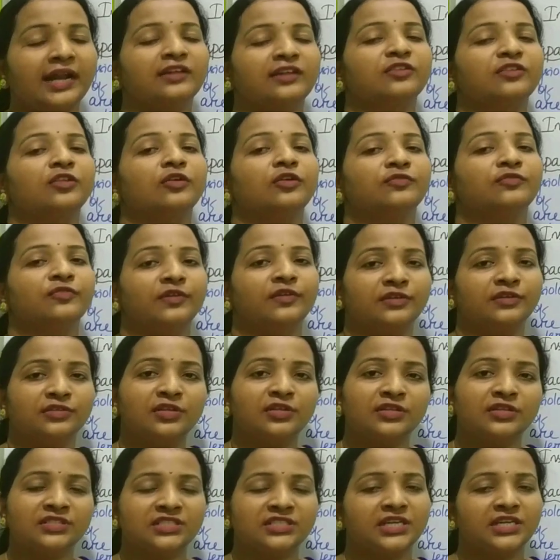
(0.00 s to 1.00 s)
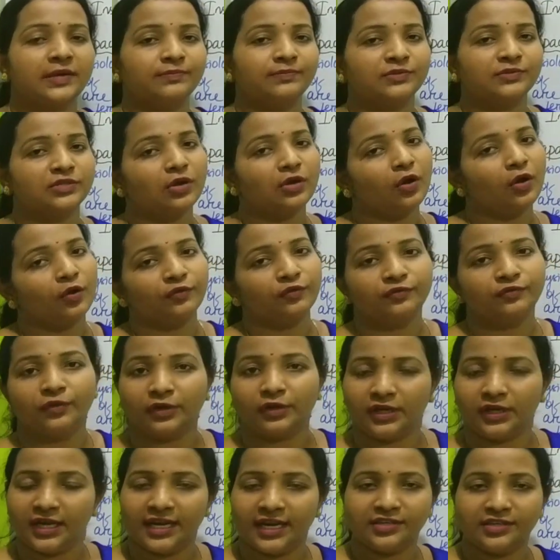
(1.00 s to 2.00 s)
and the further steps of
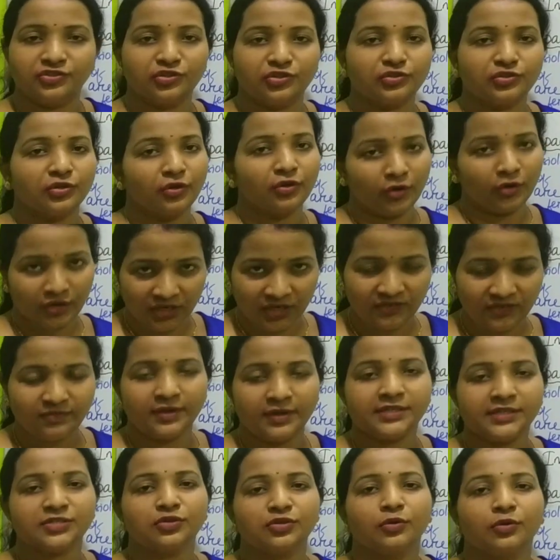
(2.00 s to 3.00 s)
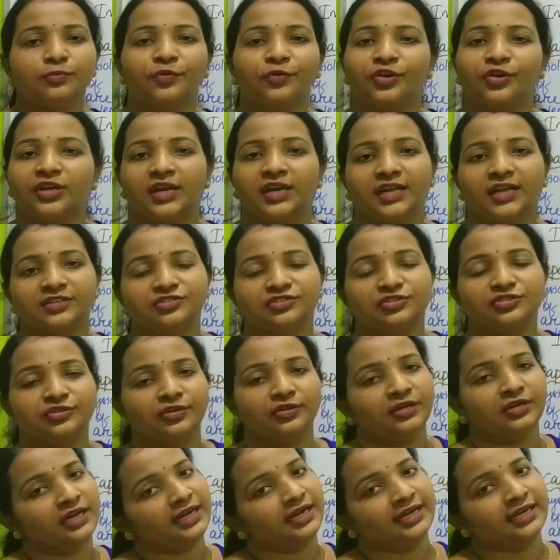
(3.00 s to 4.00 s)
fertilization or events of
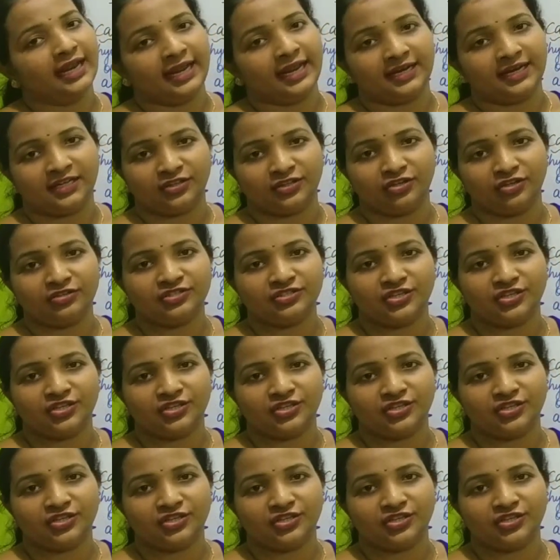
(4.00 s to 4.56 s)
fertilization in another